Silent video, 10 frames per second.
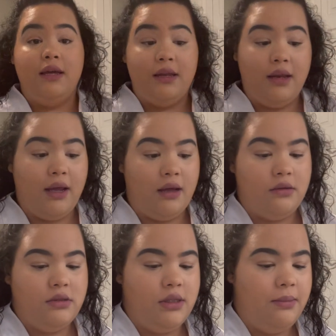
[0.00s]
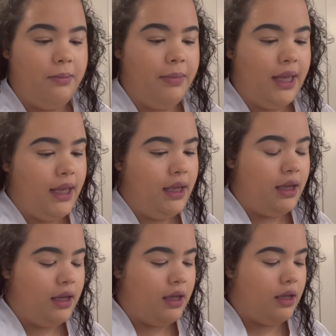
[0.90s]
Now to
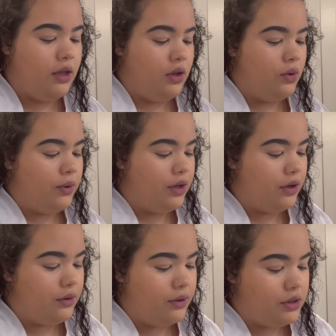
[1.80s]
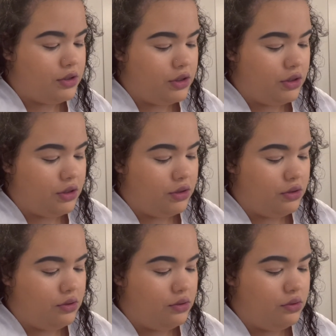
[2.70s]
bake, we're going to
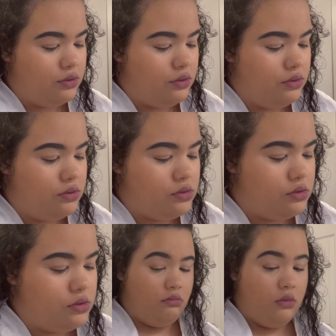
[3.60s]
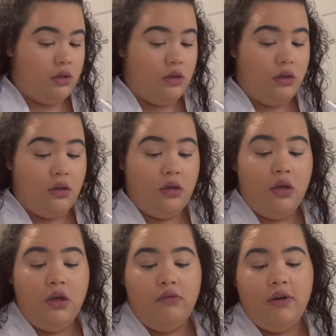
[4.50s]
use
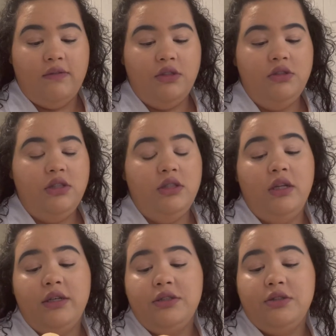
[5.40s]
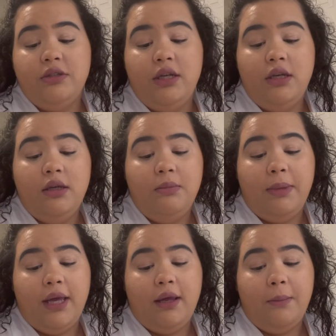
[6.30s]
Revolution Luxury
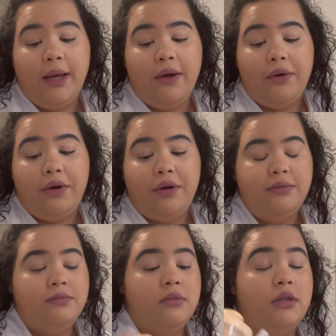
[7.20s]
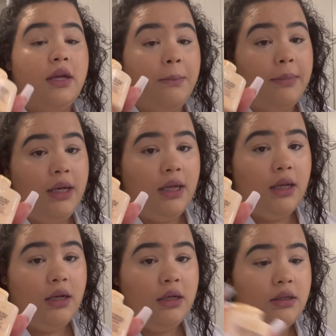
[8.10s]
Baking Powder and
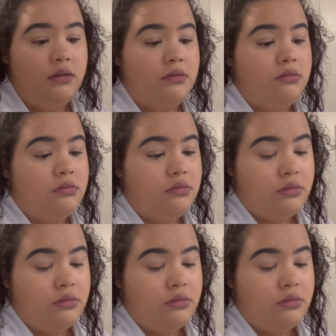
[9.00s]
Mianna. I